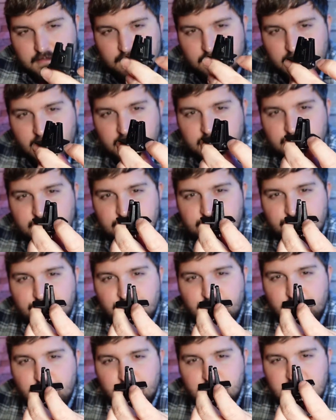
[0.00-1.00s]
not
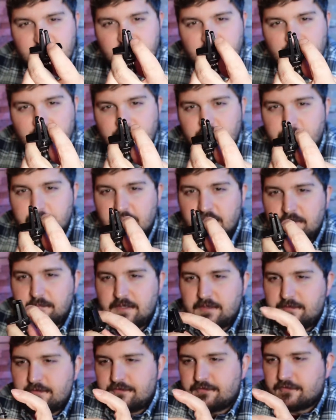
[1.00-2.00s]
useful for me, but
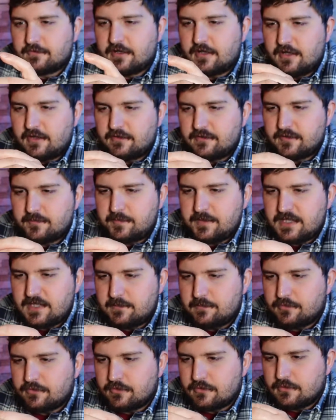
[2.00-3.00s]
maybe for other
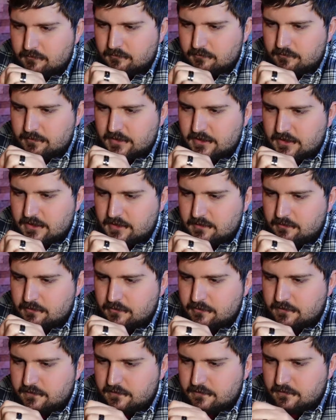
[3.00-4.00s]
people. Be
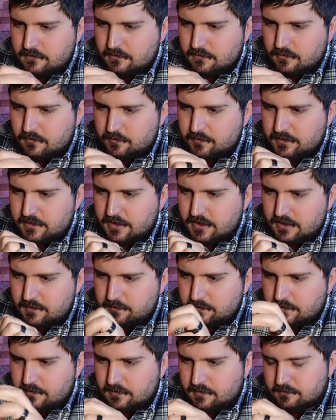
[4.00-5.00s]
able to open up?
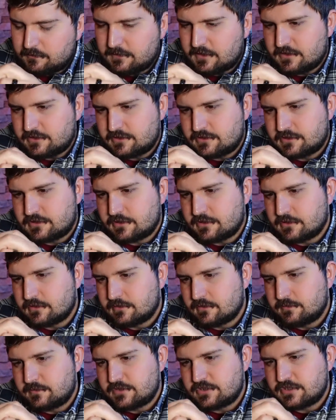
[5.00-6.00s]
I'm not sure.
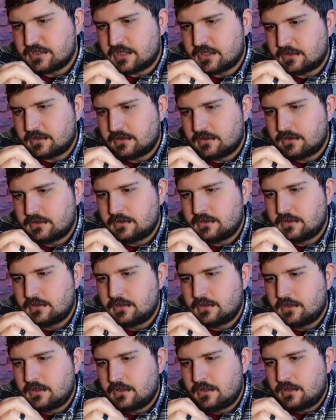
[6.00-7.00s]
Let me check.
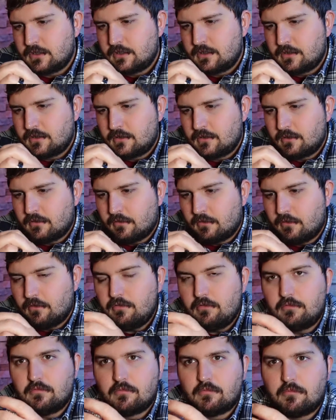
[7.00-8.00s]

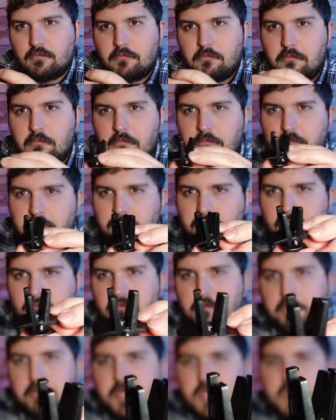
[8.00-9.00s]
Oh,
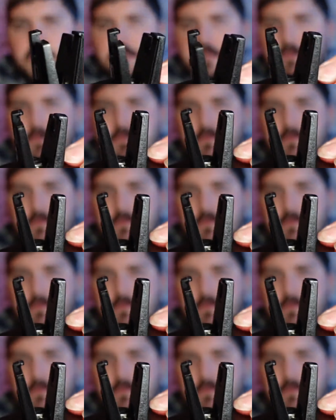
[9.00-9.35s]
okay.